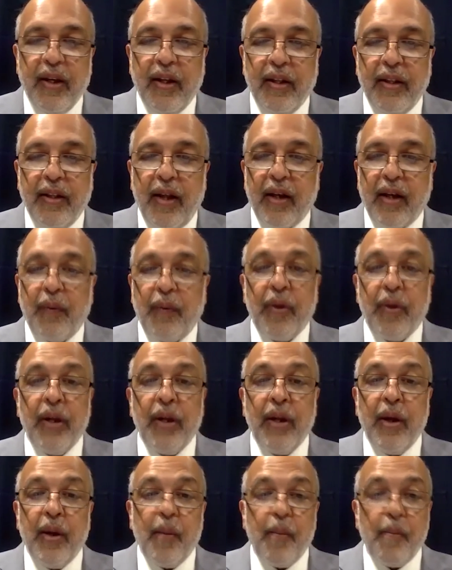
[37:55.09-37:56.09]

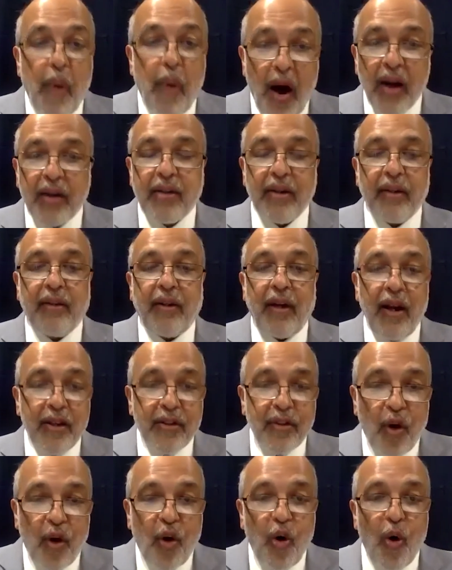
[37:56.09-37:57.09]
But there is
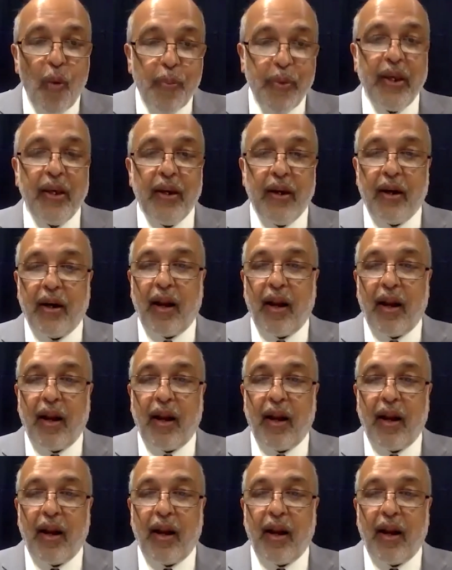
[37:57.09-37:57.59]
a hope here,